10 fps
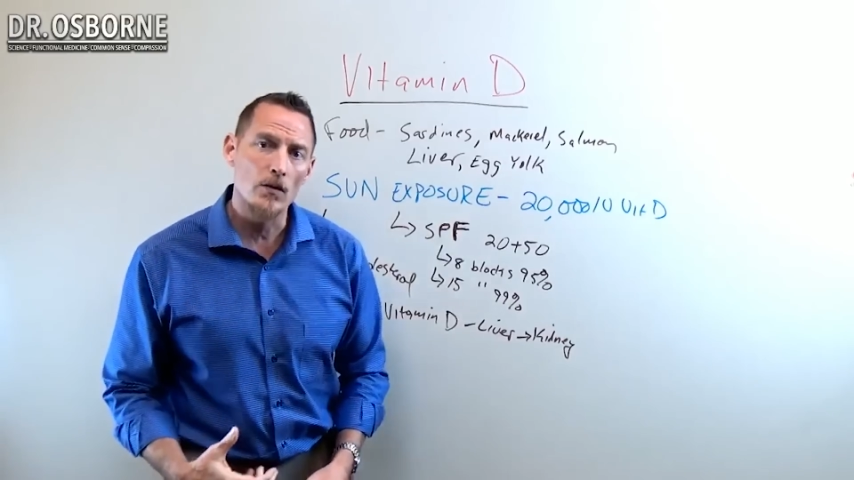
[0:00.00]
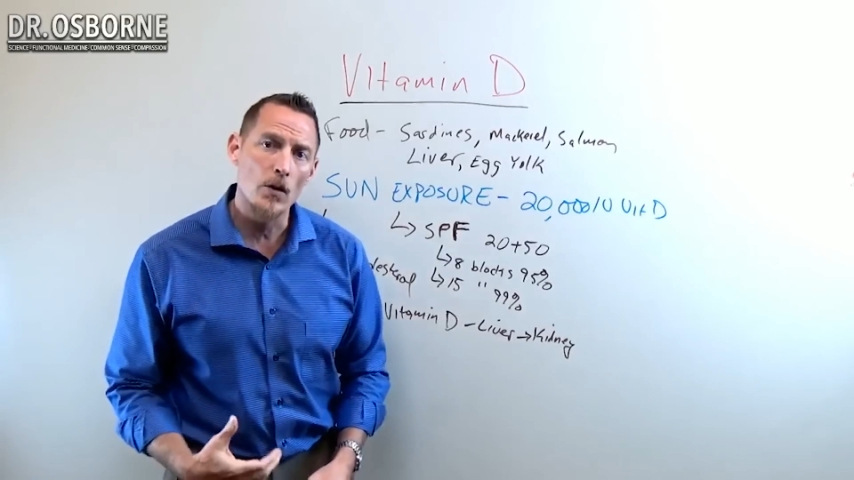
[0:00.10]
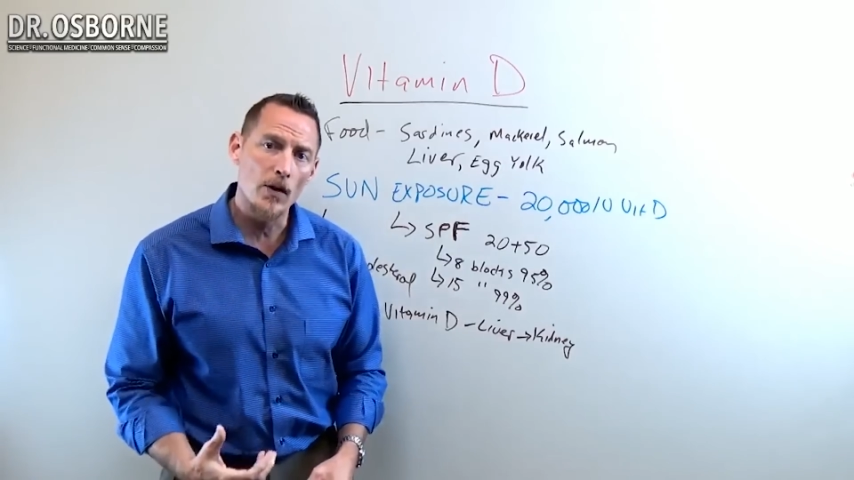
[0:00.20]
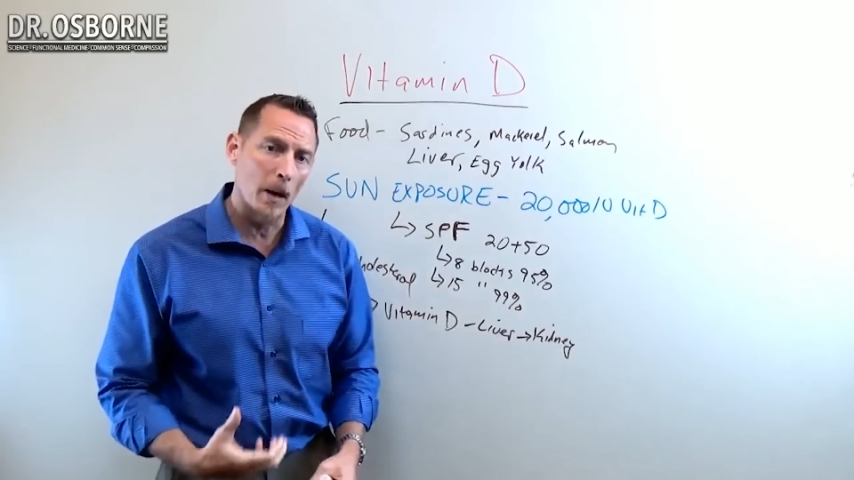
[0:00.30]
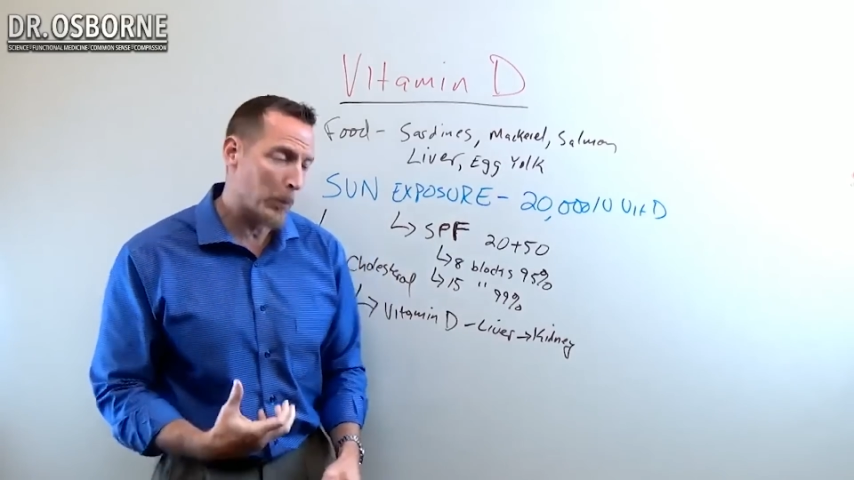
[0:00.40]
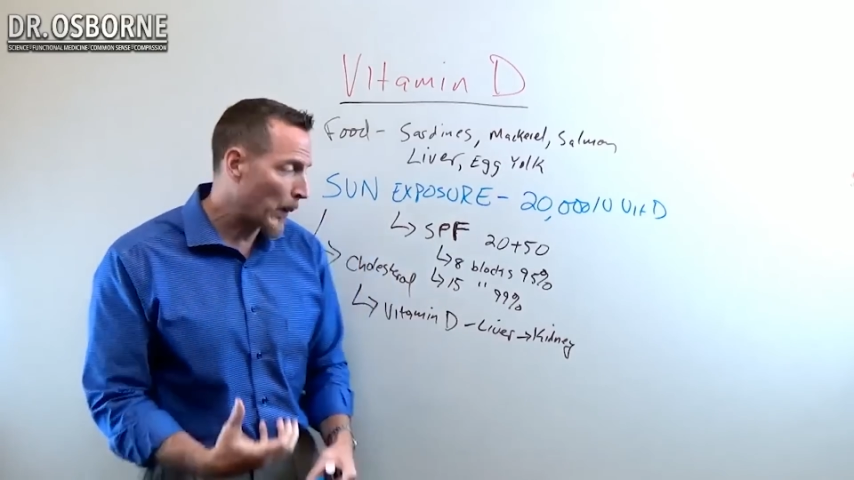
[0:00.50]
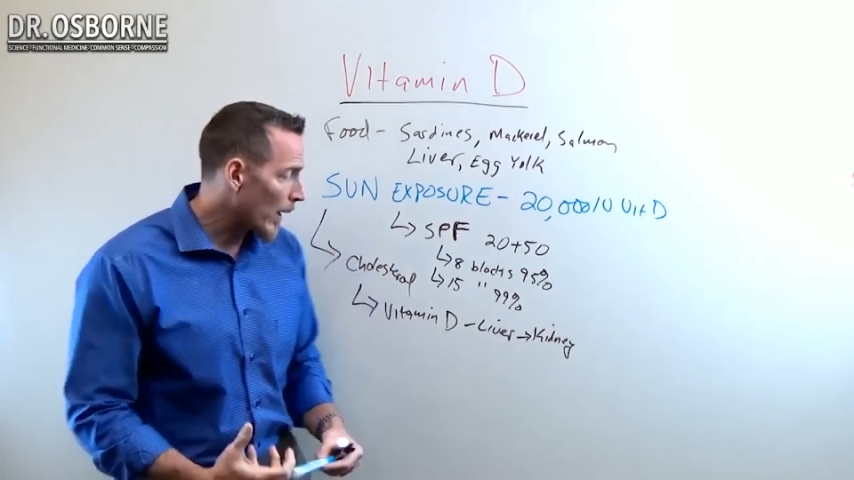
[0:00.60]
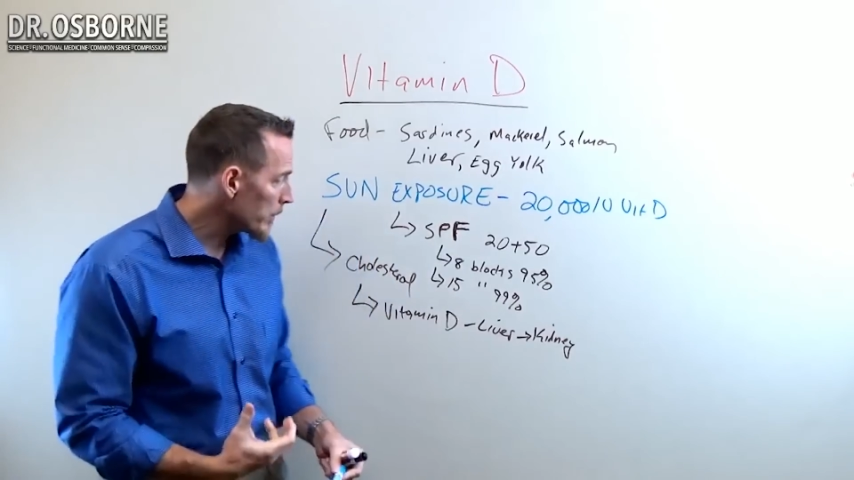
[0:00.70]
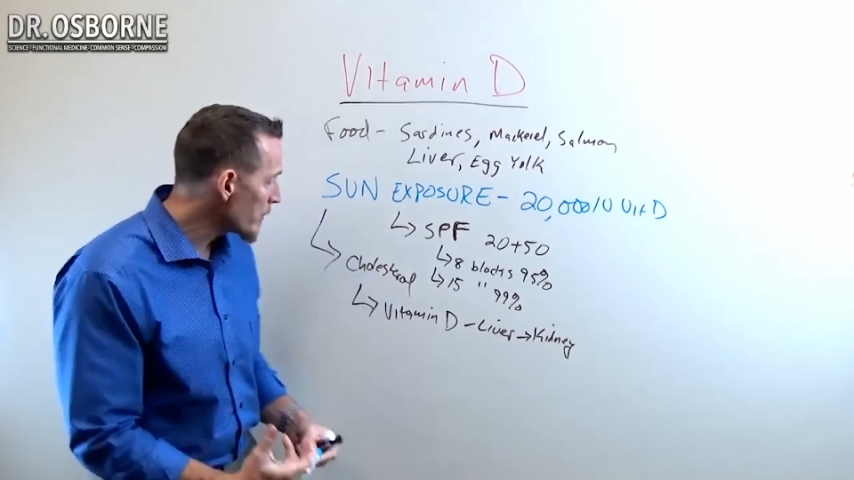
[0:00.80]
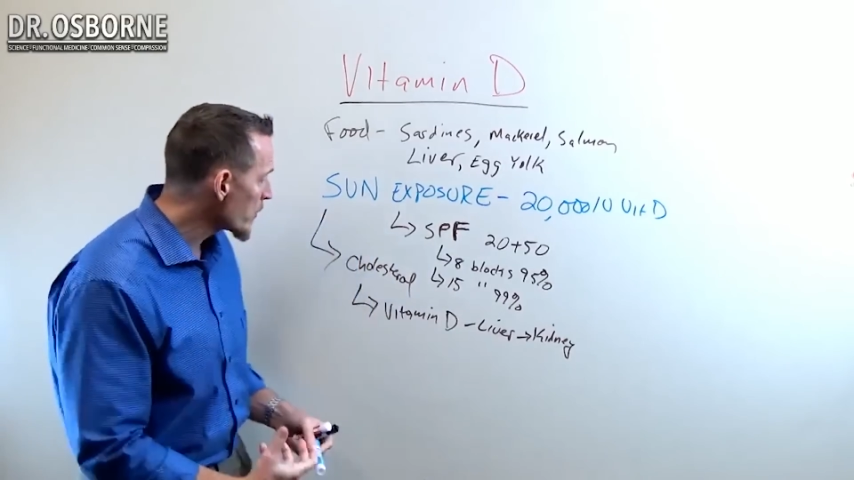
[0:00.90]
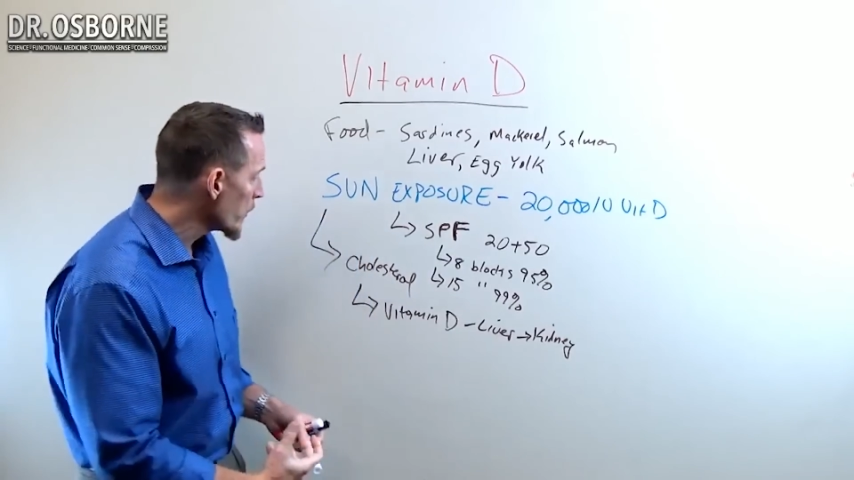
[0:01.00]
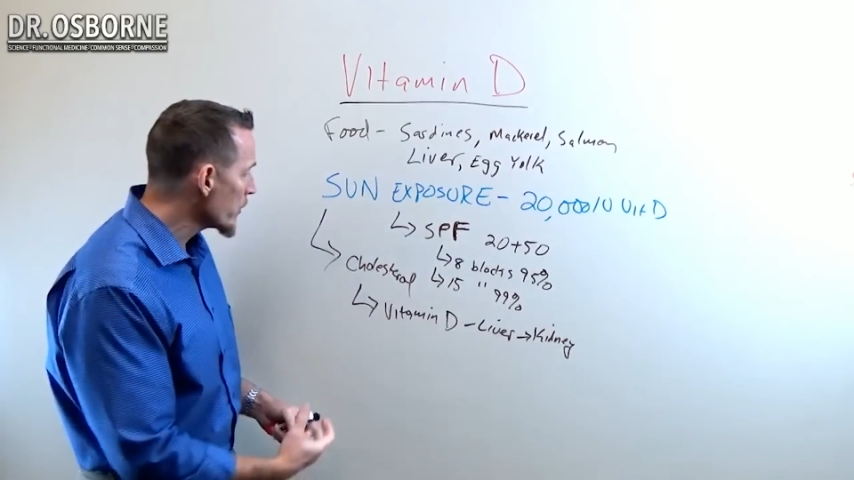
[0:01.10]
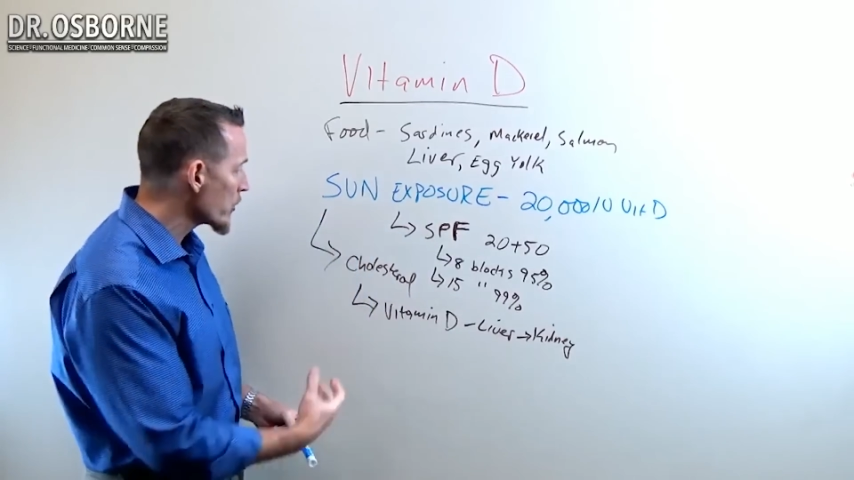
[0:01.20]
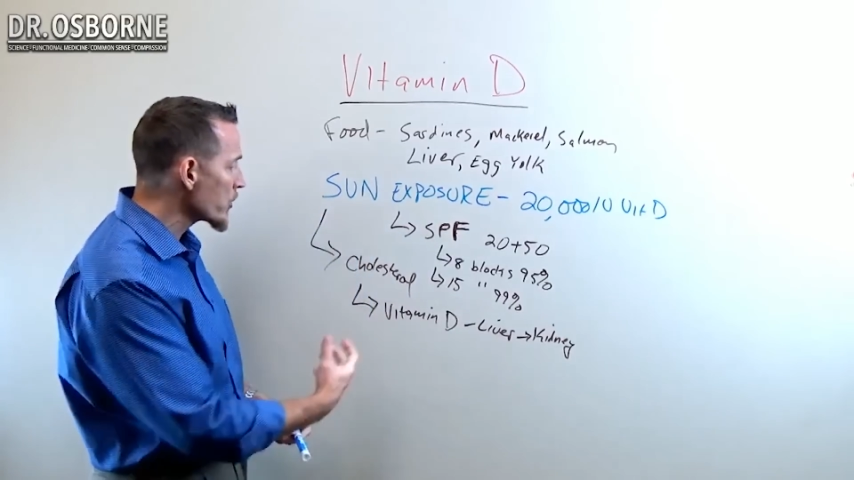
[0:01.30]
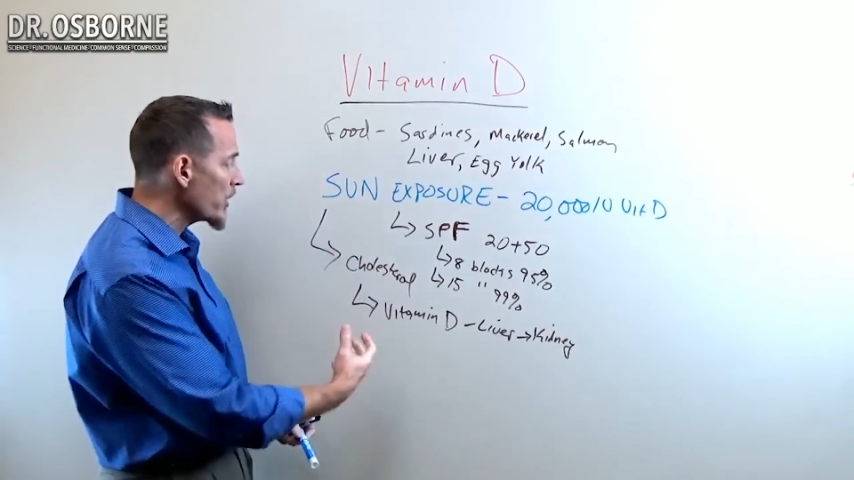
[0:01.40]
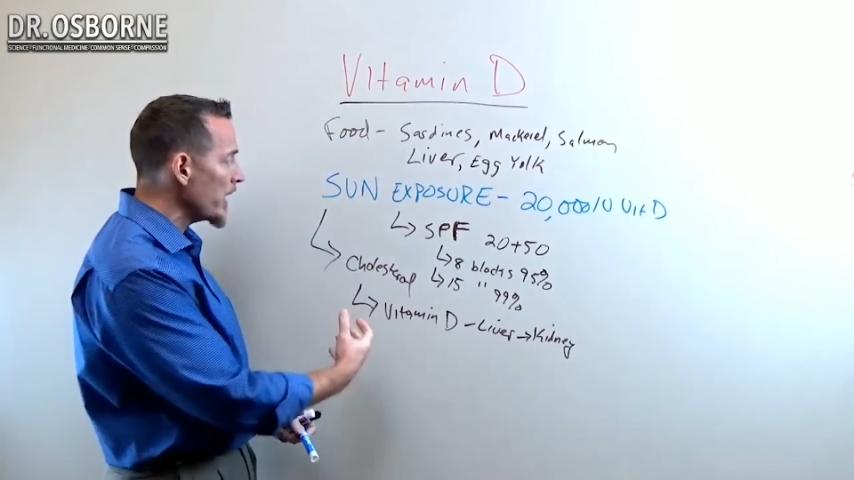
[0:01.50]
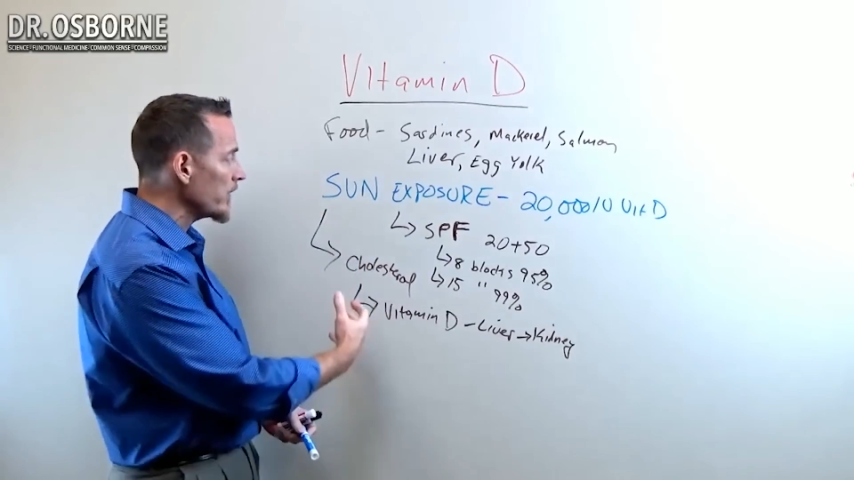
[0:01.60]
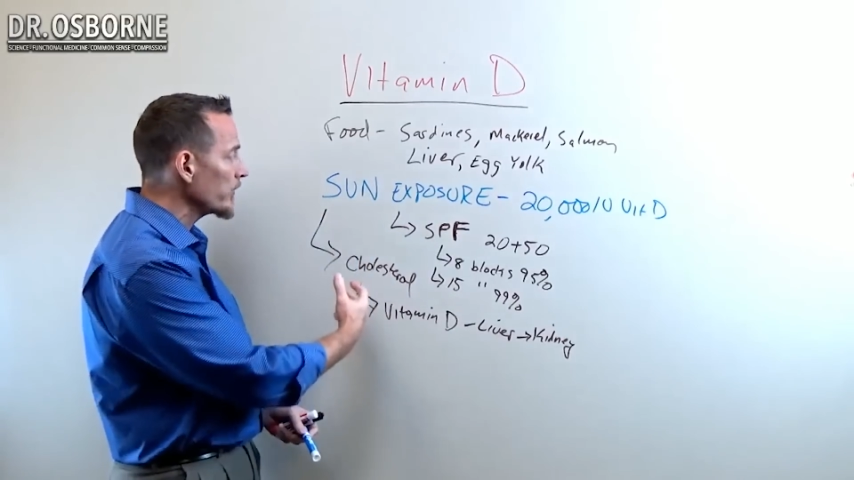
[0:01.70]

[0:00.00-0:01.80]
if you've got problems with your skin,